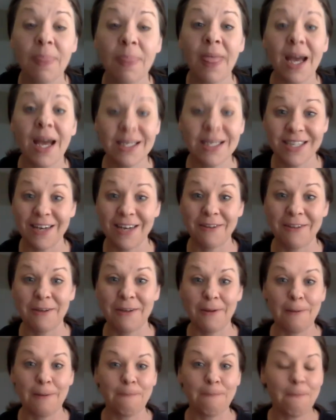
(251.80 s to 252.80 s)
I tell
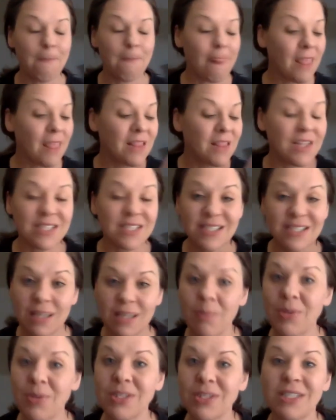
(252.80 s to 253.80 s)
you, these
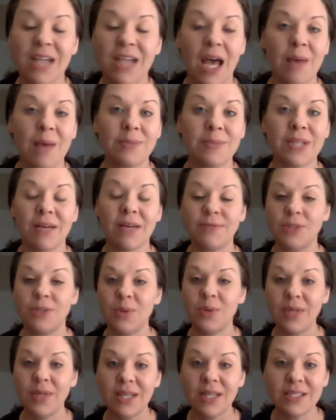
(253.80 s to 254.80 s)
simple steps of
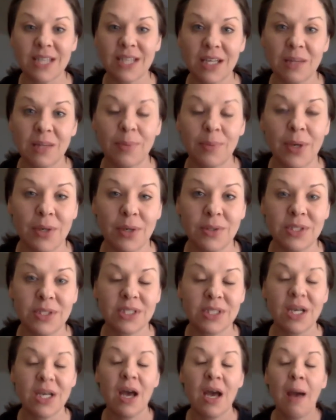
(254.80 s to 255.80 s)
doing the daily
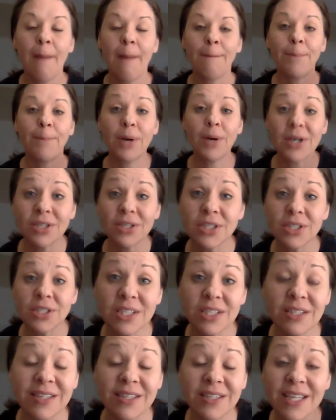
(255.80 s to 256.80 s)
posts,
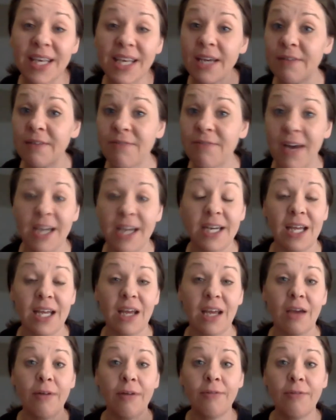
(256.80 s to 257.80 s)
personally
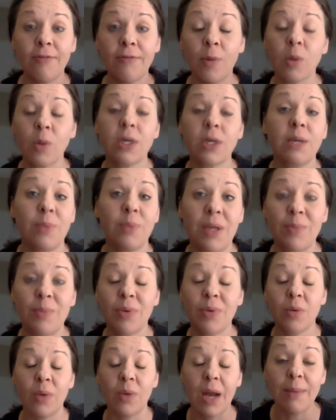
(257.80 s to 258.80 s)
inviting 40
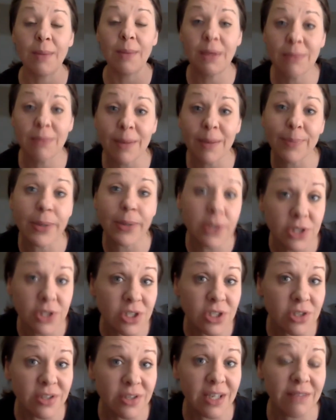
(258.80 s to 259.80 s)
people. When I mean by
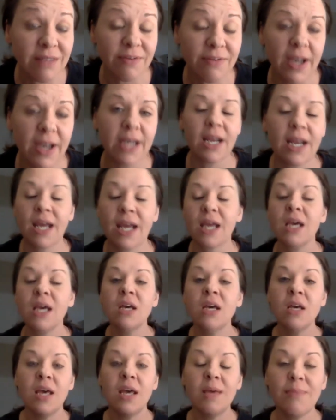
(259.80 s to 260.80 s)
personally inviting,
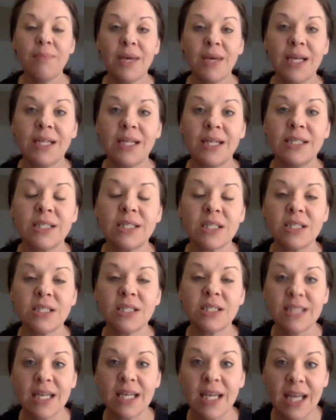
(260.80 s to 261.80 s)
it means
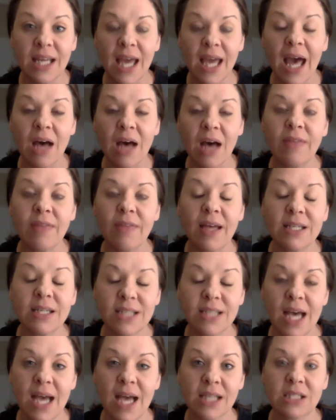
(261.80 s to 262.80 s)
sending out that
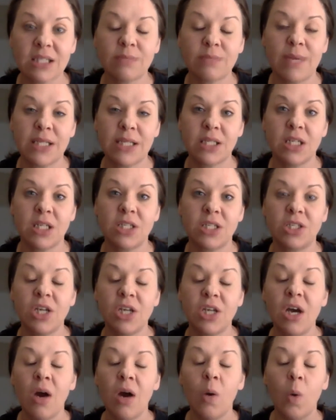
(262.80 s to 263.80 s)
text message
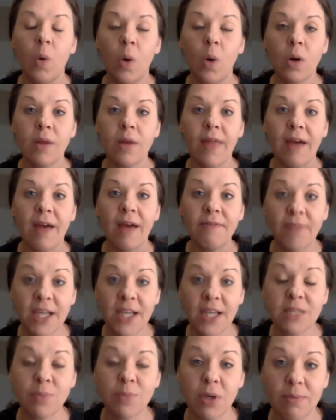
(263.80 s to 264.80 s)
or that
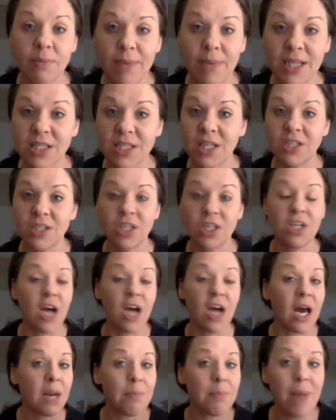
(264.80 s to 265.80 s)
Facebook message,
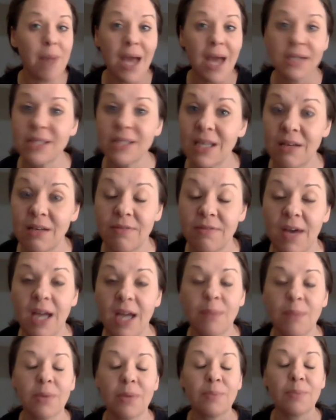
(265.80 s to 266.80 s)
not a mass
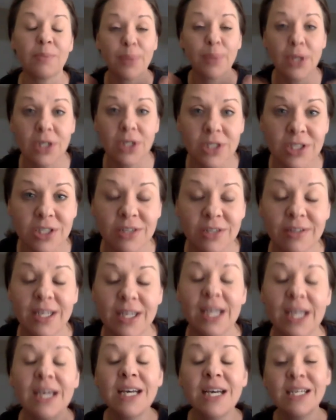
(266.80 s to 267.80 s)
invite, but
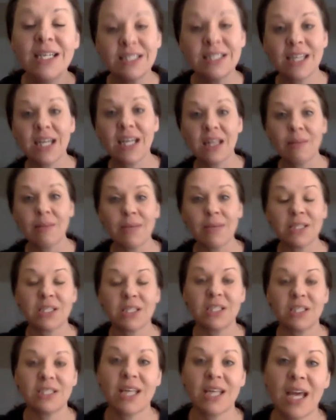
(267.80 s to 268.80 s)
personally sending the
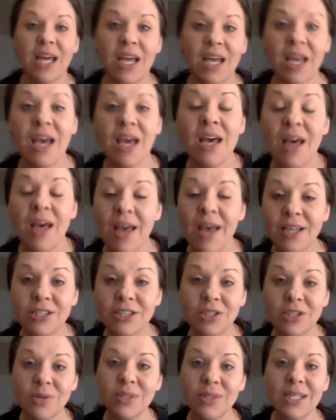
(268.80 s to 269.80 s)
message saying, "Hey,
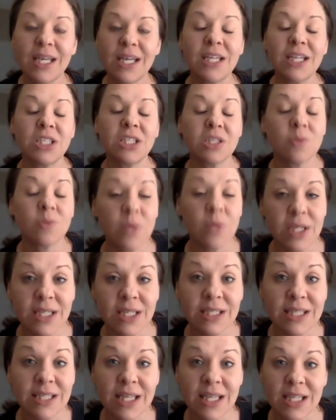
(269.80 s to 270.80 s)
Susie, just wanted to
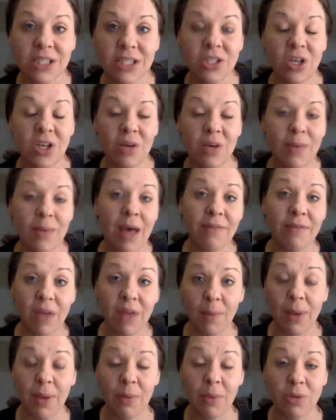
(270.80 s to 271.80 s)
send this to you. I'm having a
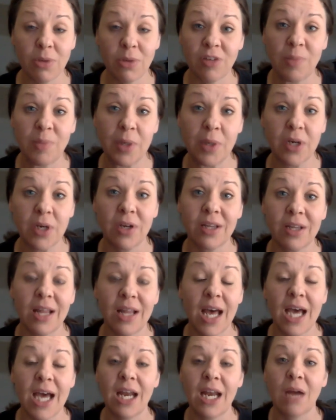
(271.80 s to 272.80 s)
Pampered Chef party
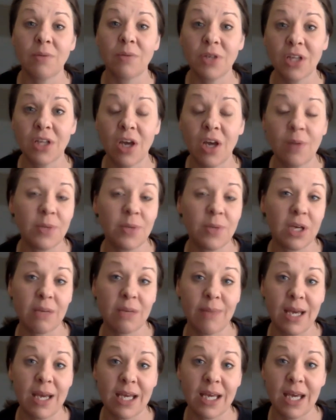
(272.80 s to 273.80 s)
online. I really hope you can
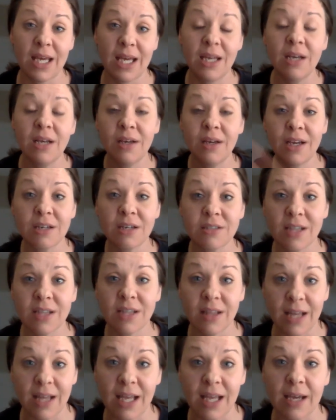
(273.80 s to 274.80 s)
make it. Here's the
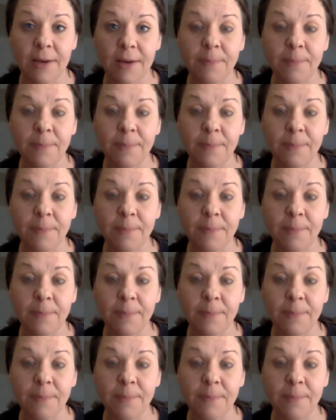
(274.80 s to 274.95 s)
link."